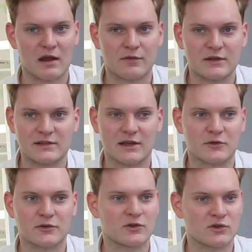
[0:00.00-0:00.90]
every
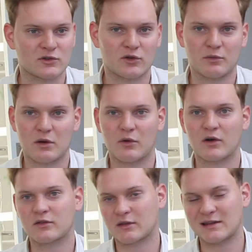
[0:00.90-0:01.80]
single search term there
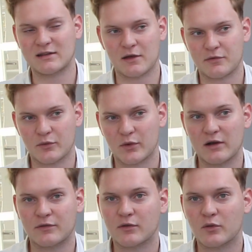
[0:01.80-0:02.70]
was, at least every
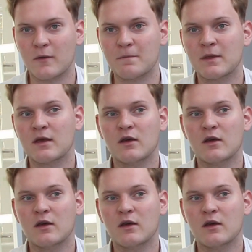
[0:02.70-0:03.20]
relevant one.